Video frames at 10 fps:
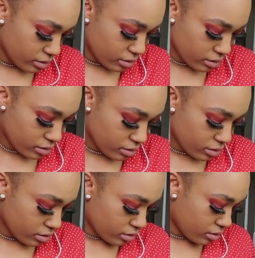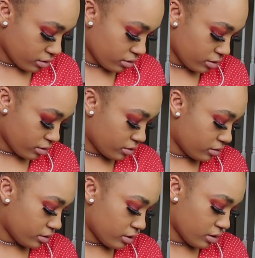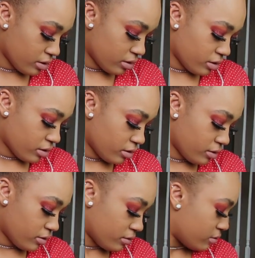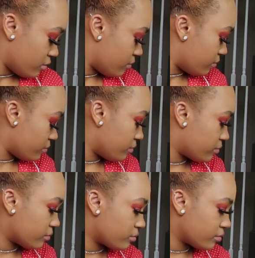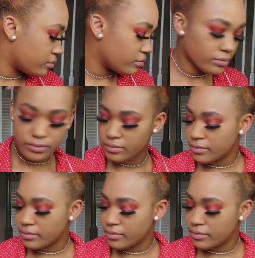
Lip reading: No one is speaking in this clip.